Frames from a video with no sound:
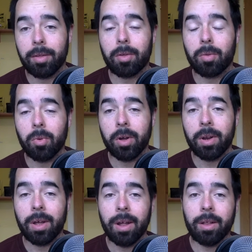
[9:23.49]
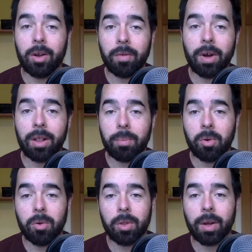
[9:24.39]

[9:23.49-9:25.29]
as a swine that I've got the pearls,